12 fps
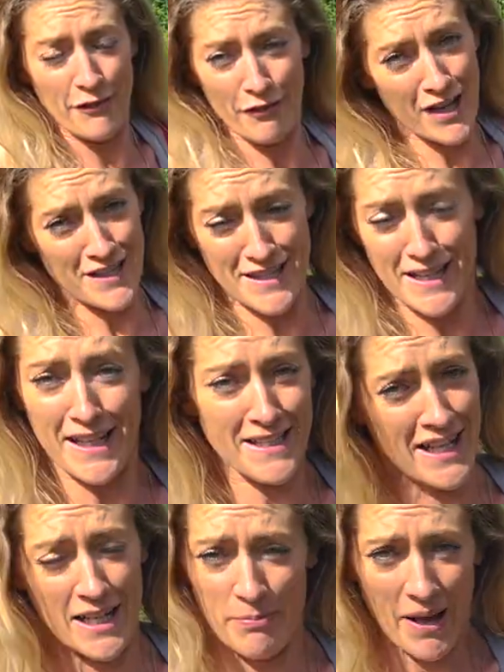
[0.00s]
First thing is
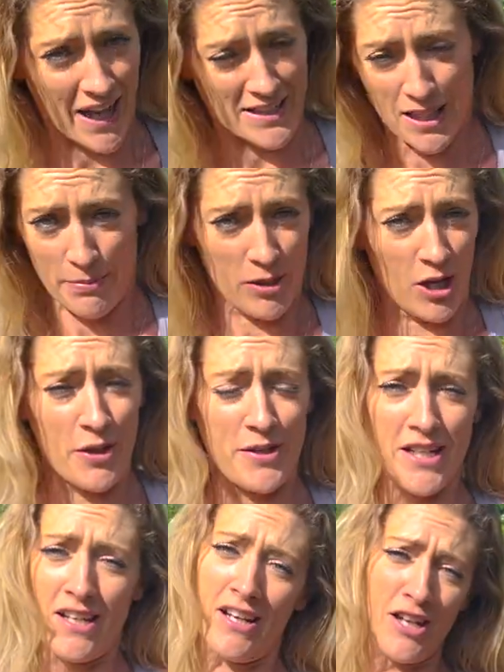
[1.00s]
getting packed up and
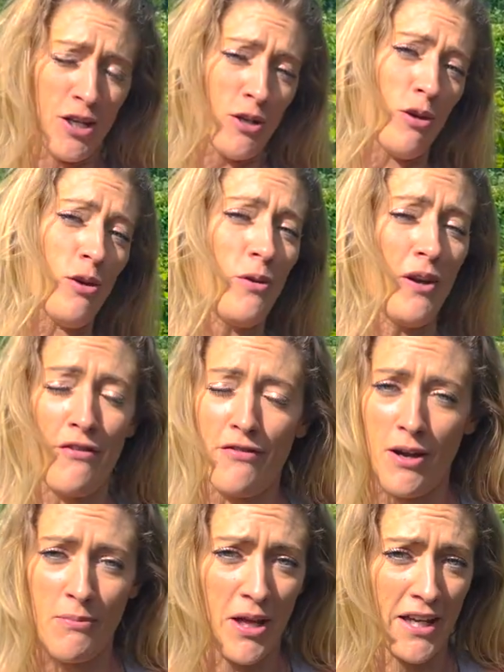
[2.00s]
loaded, and I don't know if
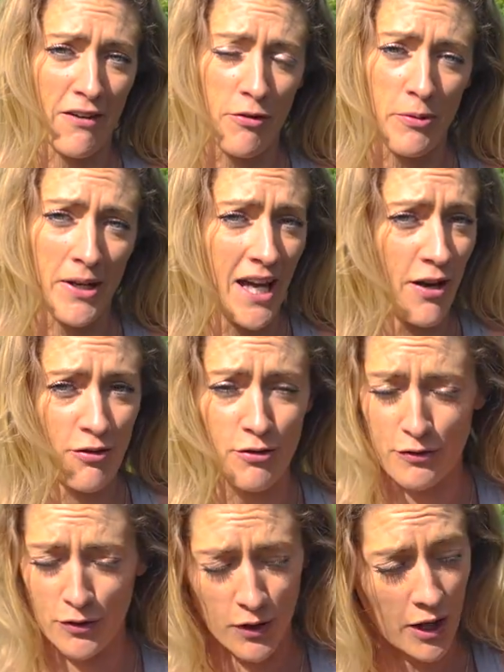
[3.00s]
I'm like everybody else or
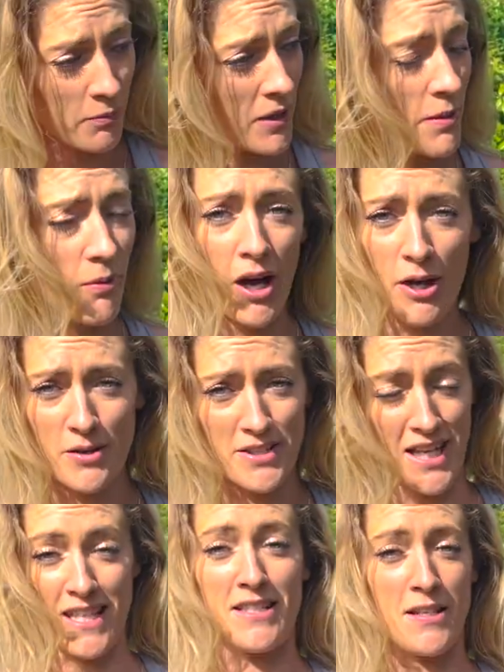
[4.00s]
if you're like me, but I always
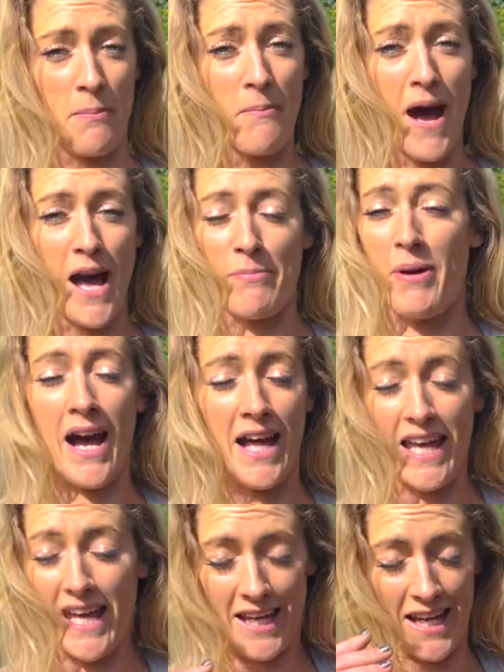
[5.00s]
get in some mad
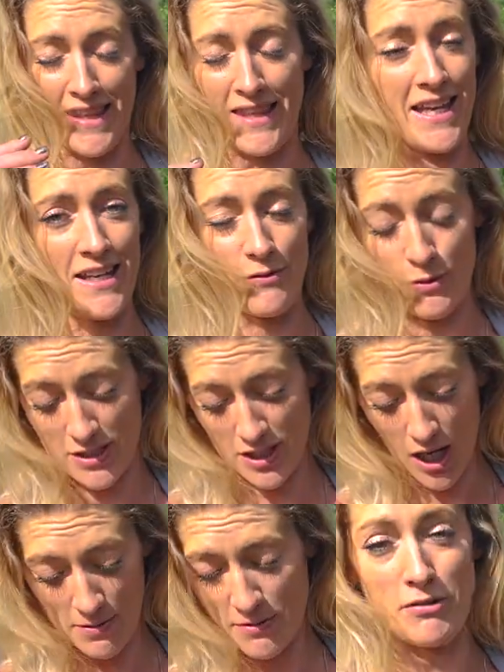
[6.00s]
panic at the end where
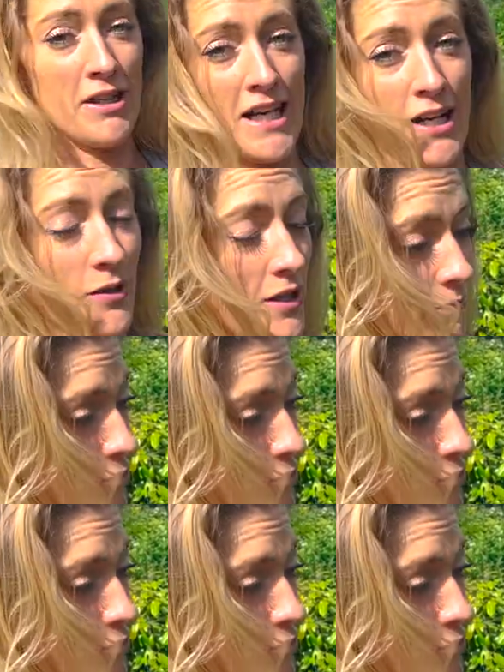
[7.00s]
time's run out and I'm